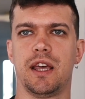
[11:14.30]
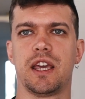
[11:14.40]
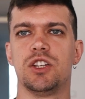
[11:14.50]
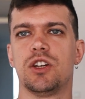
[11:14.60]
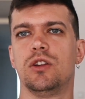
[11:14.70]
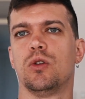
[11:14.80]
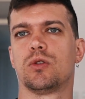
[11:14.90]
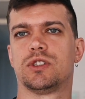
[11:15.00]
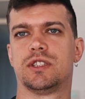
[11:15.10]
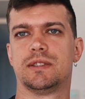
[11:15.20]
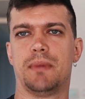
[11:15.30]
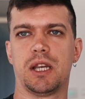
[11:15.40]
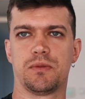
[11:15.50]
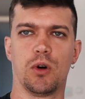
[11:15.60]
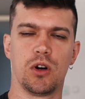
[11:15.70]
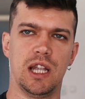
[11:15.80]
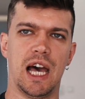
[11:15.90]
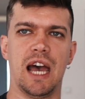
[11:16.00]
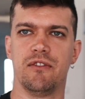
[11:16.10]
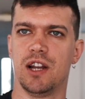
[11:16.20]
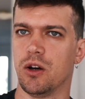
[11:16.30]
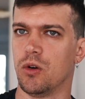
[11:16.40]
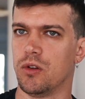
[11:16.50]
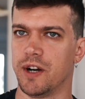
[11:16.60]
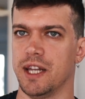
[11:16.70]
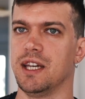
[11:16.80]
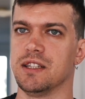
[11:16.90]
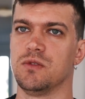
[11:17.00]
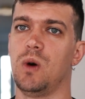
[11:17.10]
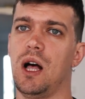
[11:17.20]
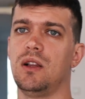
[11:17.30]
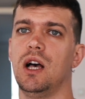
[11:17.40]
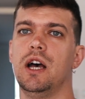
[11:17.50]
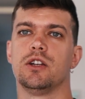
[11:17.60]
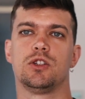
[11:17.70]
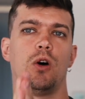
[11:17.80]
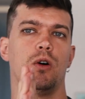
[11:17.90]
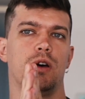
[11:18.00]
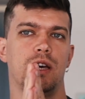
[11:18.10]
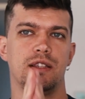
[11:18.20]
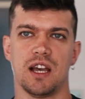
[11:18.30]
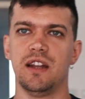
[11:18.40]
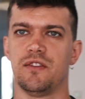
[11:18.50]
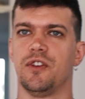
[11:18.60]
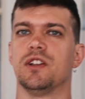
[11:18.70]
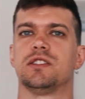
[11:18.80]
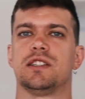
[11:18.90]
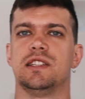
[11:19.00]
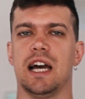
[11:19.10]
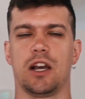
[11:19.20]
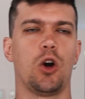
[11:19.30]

kitchen looks much more lively already as well, so it kind of feels like